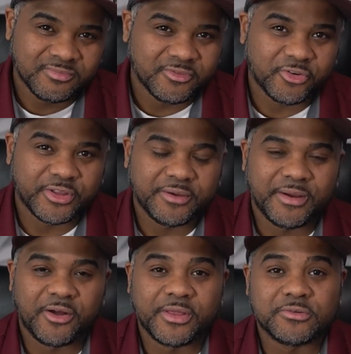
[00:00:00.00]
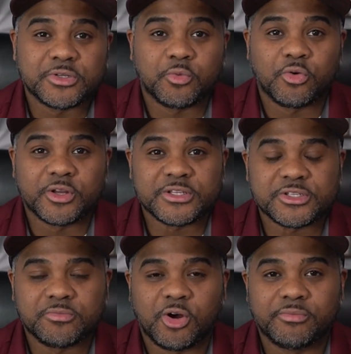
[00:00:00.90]
for the amount that was awarded to
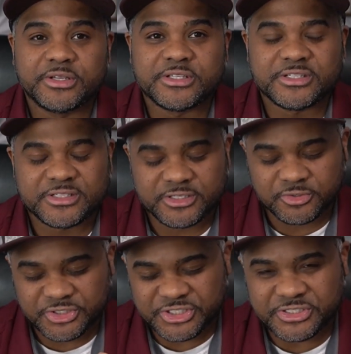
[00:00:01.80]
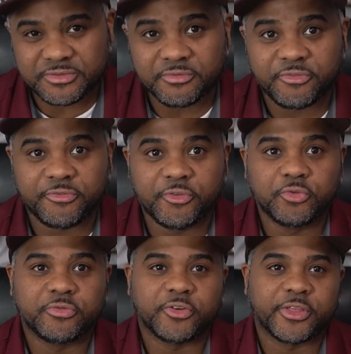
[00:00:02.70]
small businesses. So just
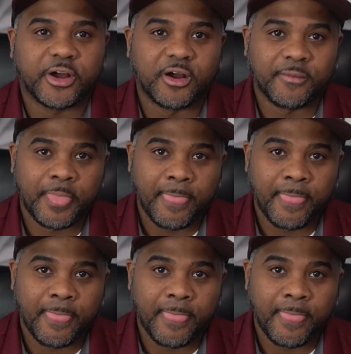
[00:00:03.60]
food for thought.